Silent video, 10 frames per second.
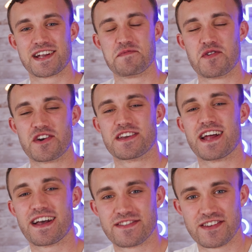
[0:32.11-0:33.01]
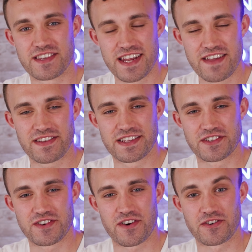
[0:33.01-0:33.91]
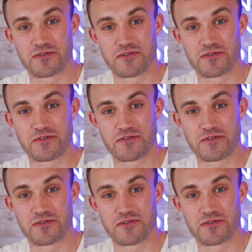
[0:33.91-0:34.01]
Good morning, good afternoon, good evening. This is Conor